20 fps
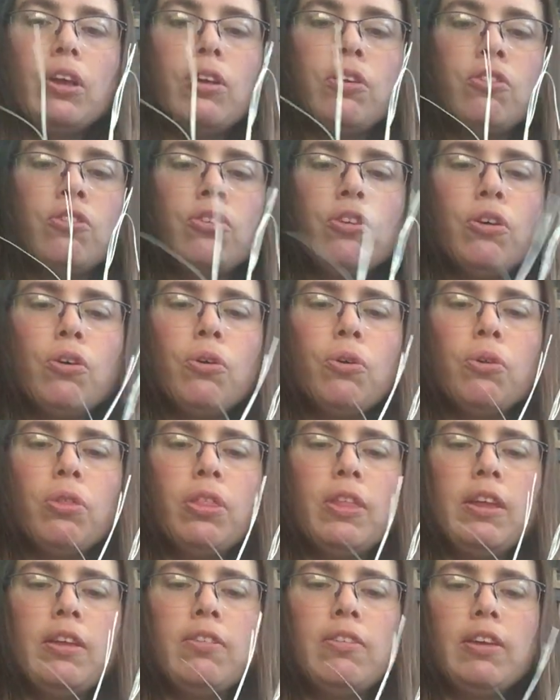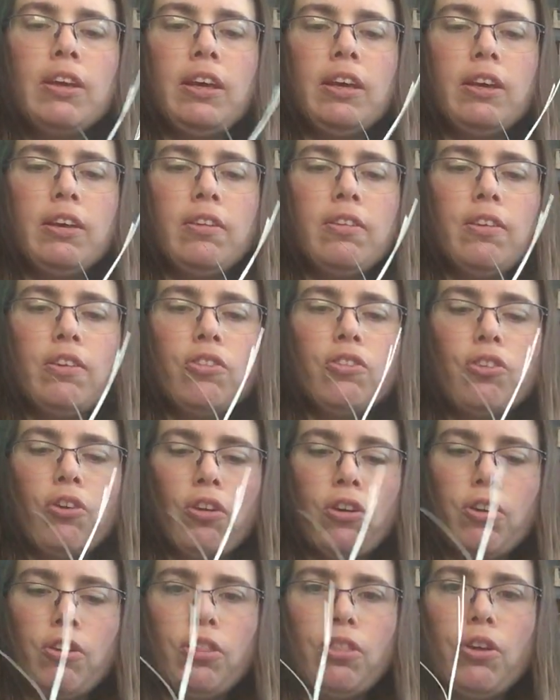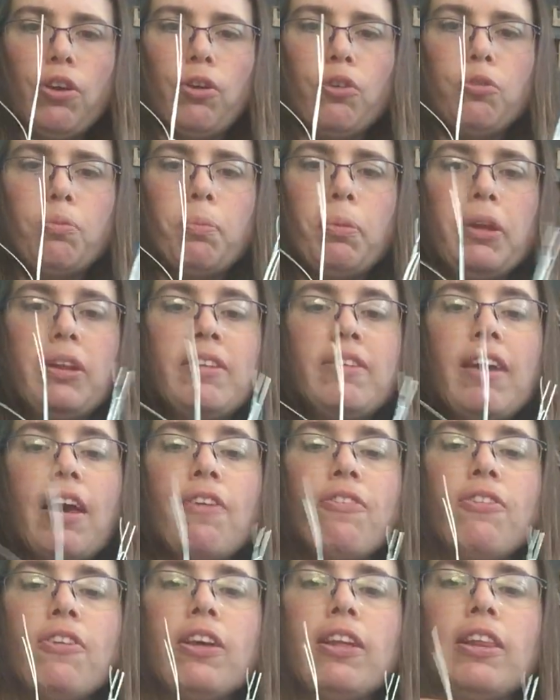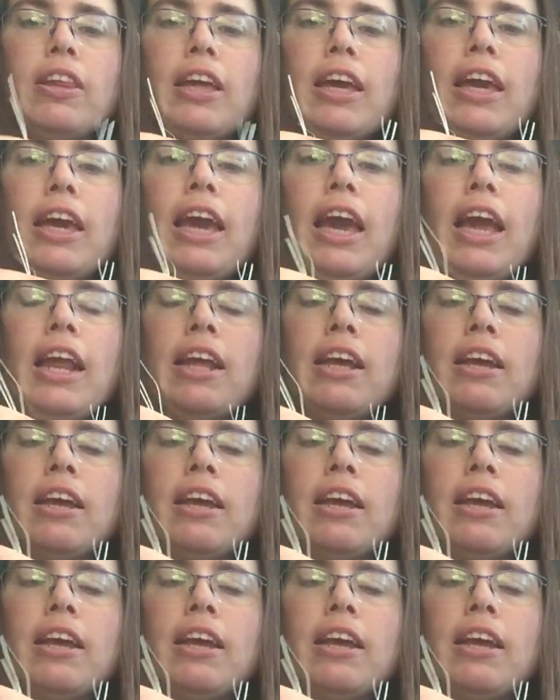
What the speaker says: So this is the start of those, but definitely